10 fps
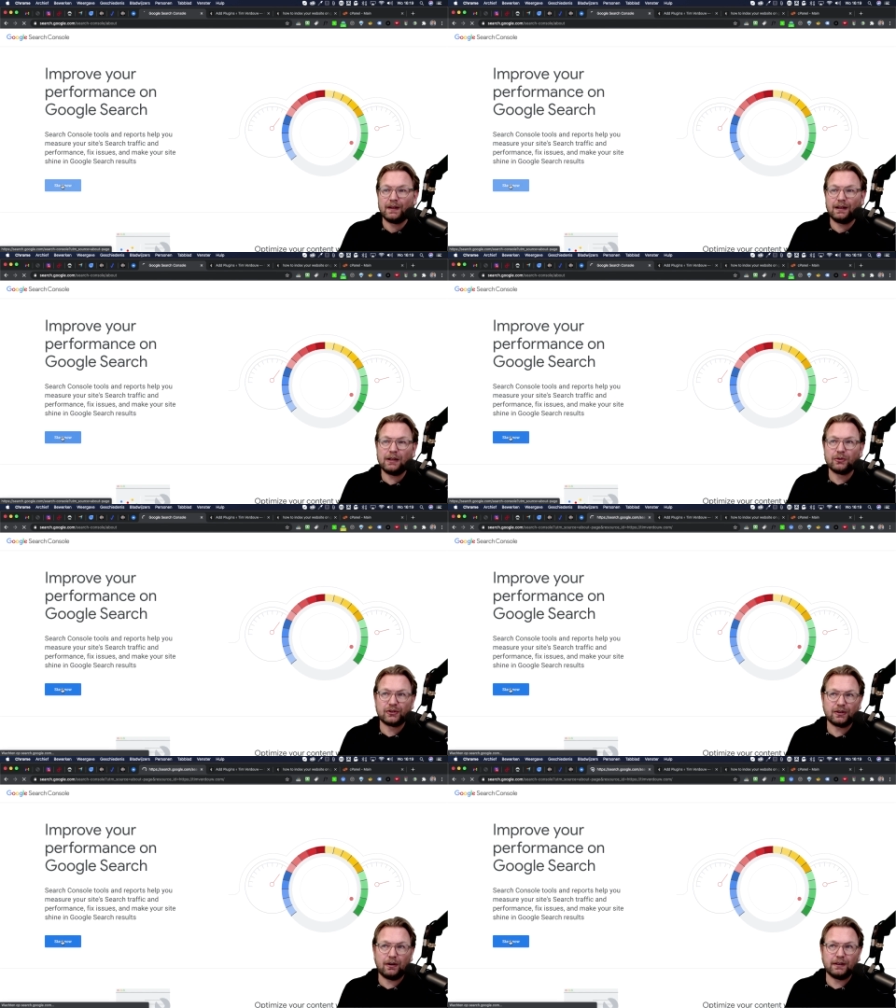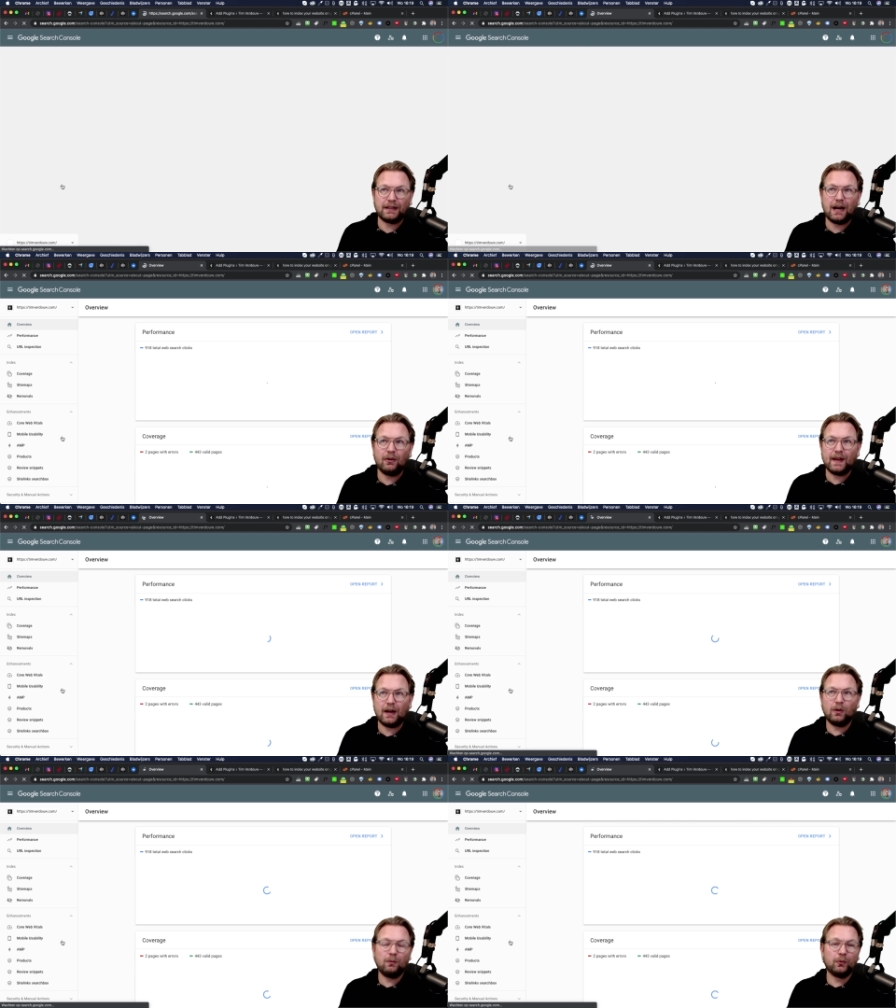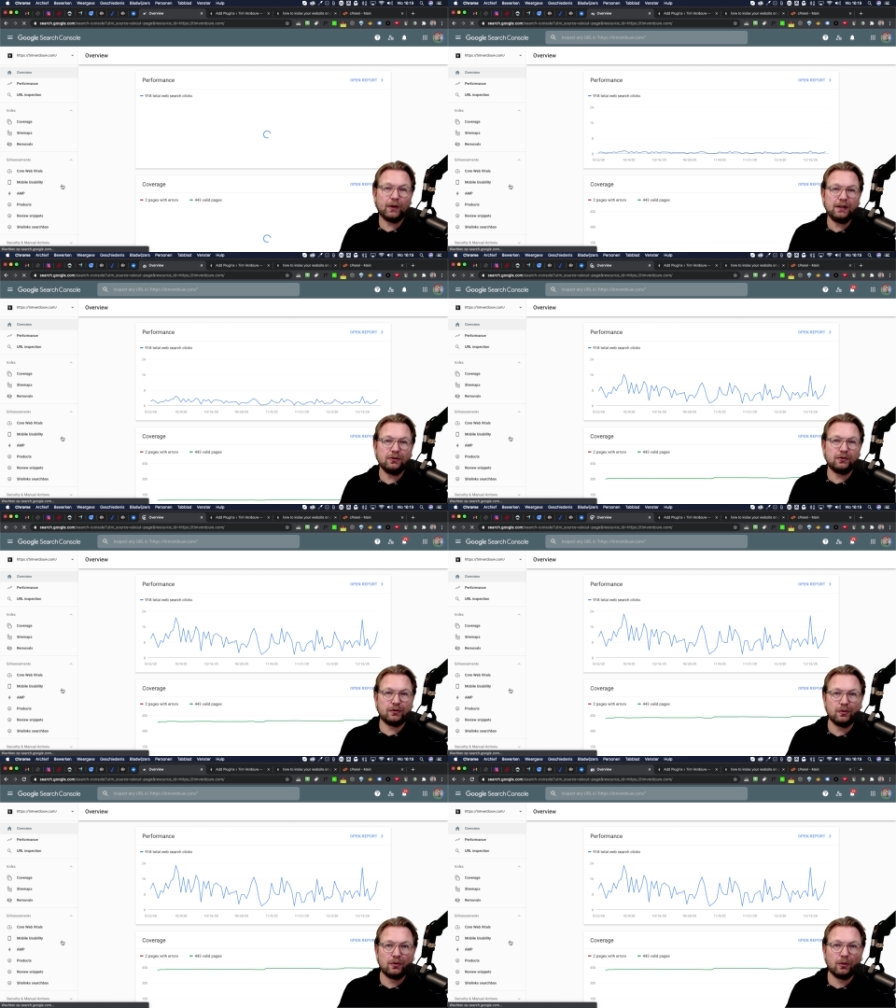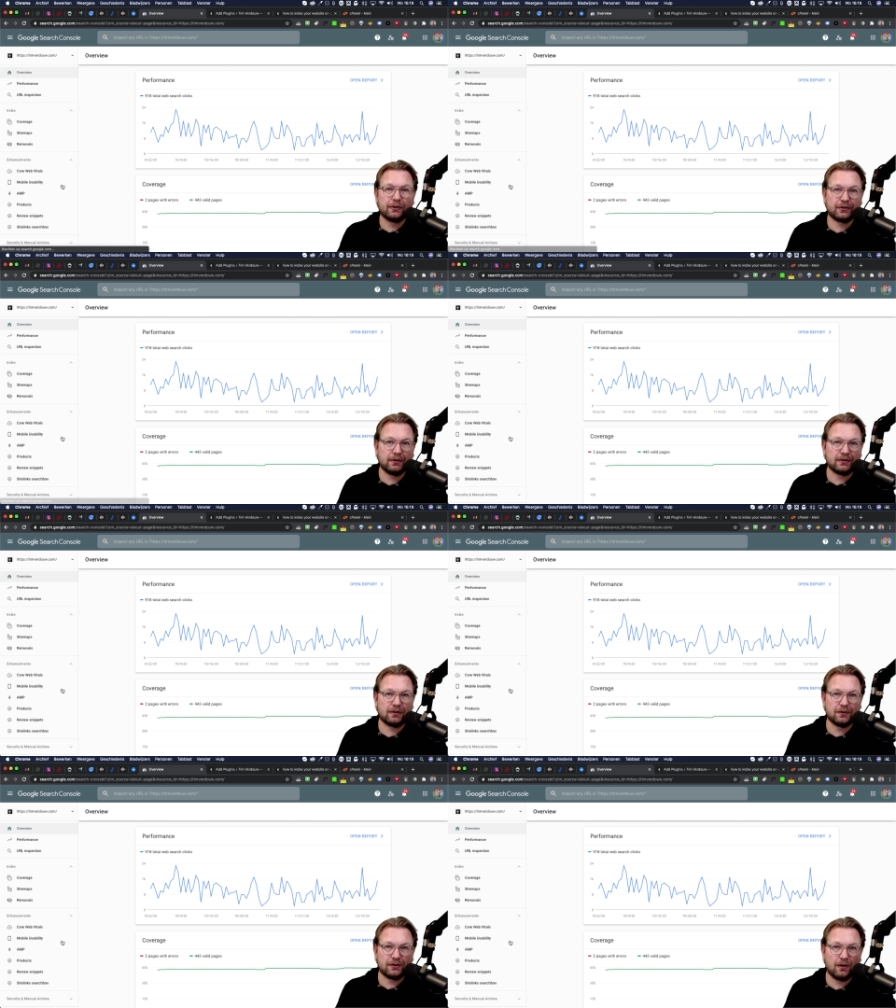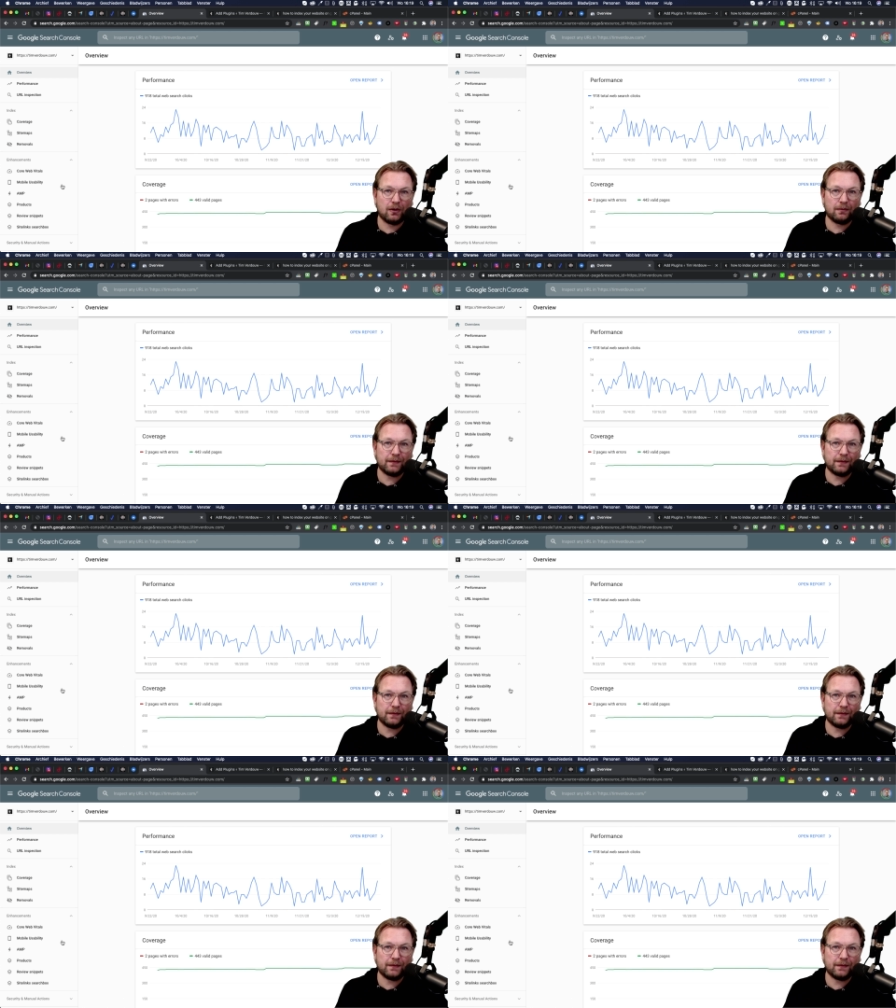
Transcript: Click on start now, and that will bring you to Google Search Console.